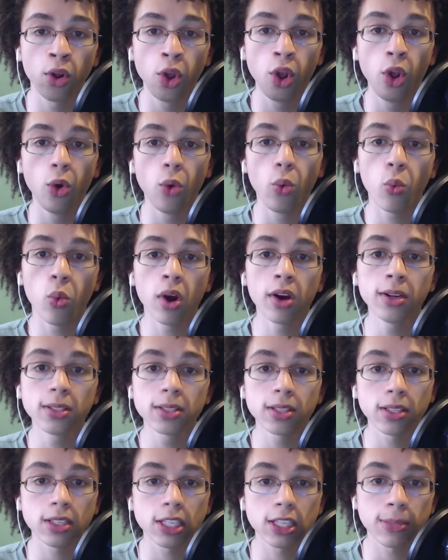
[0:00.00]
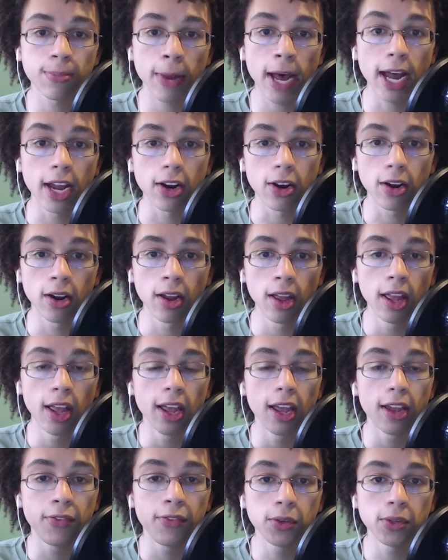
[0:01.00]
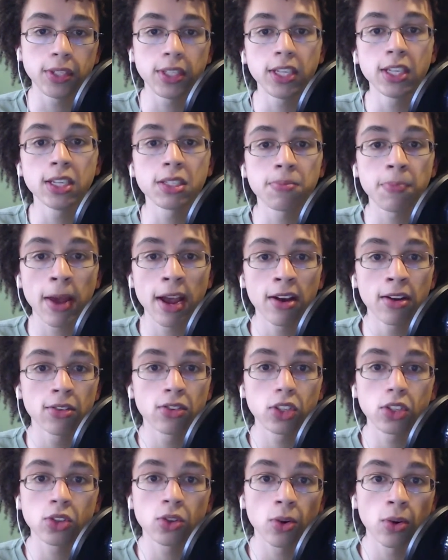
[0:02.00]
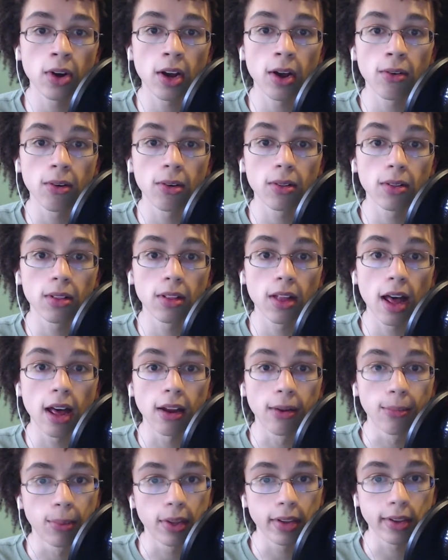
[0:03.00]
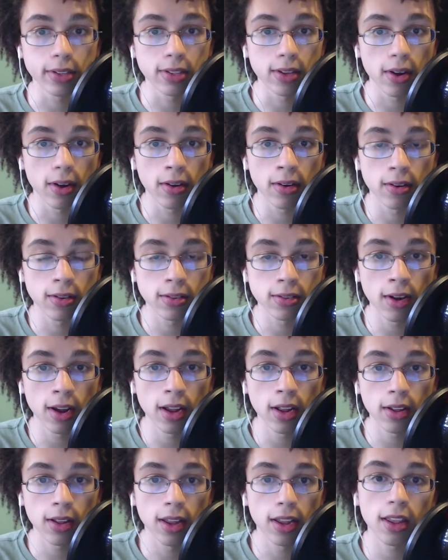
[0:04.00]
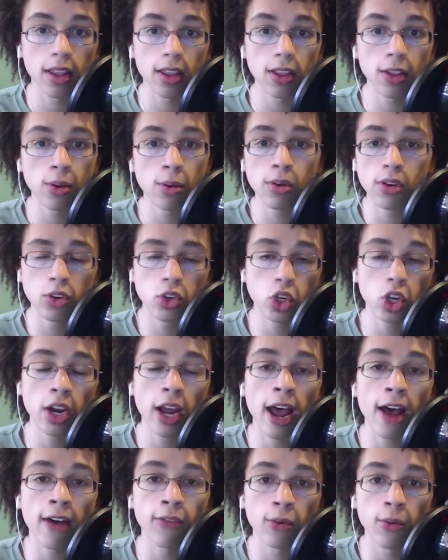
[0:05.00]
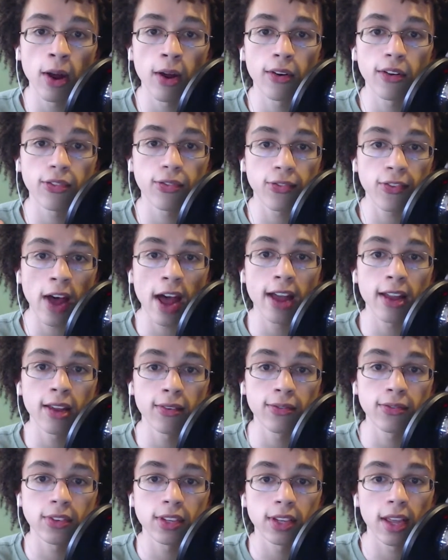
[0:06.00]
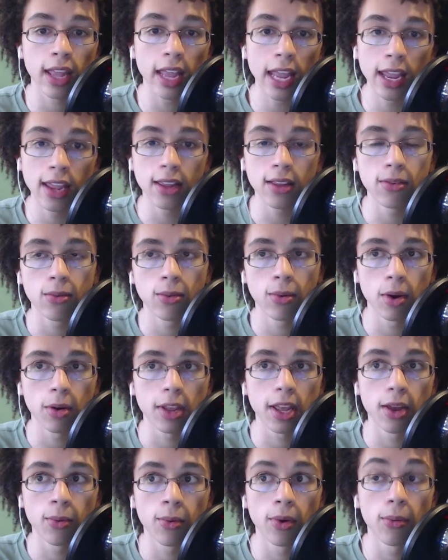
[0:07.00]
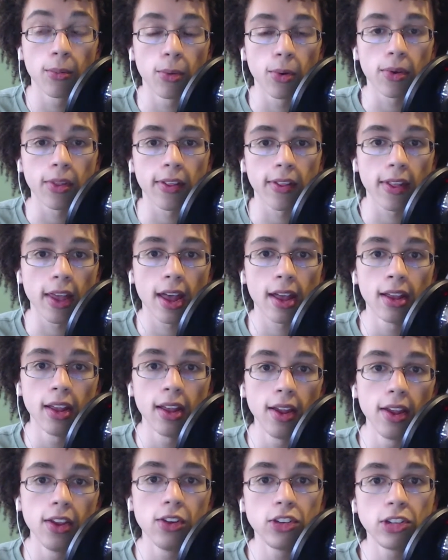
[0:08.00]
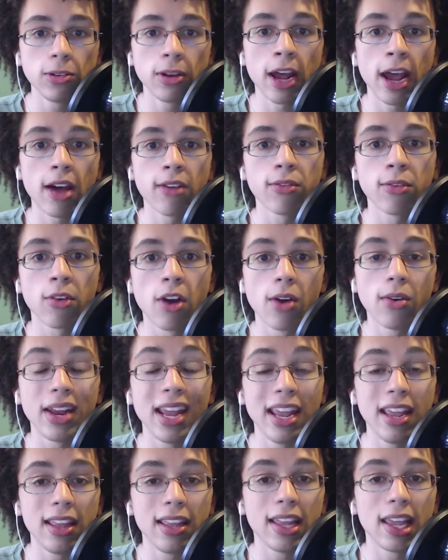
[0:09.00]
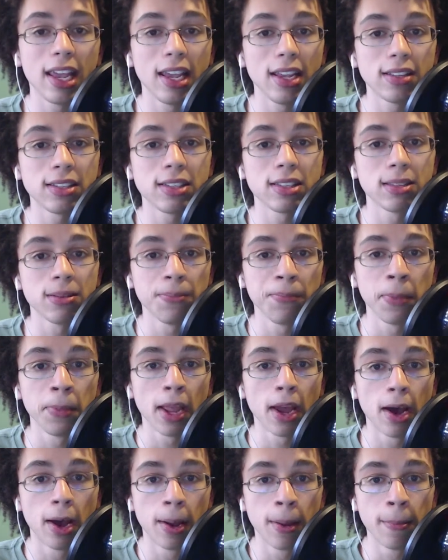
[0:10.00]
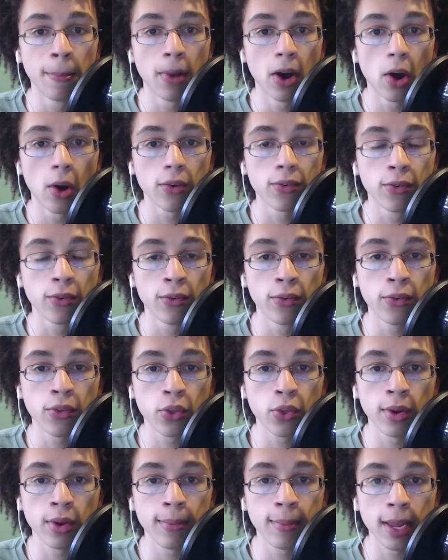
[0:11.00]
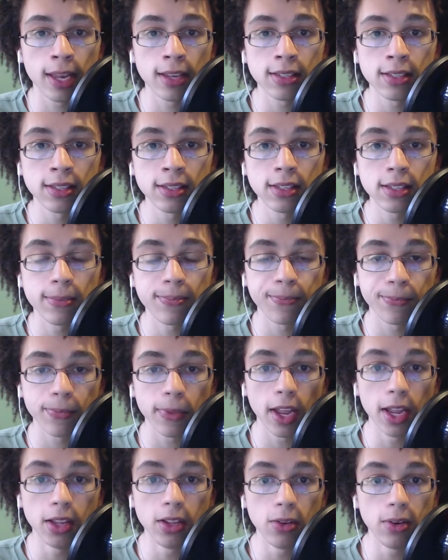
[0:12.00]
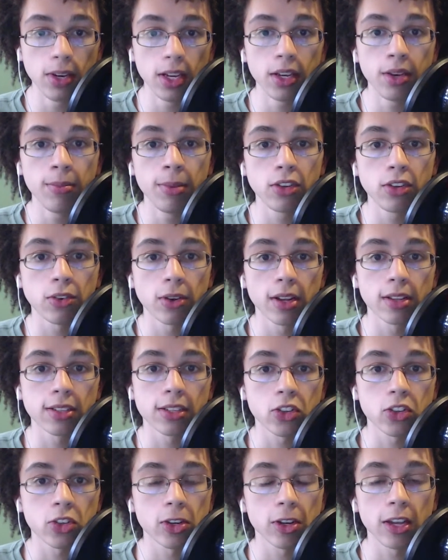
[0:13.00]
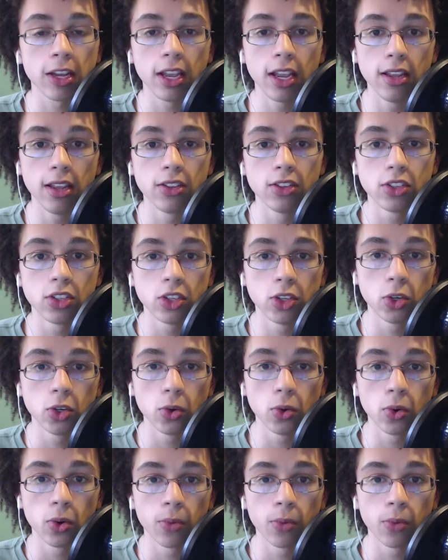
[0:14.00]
One is the Spire. If you see a Spire, just throw down a lot of Blink Stalkers, right? Like, you should have around 5 to 8, more than that. You should have around 8 gates off of 3 bases, and you need to be transitioning into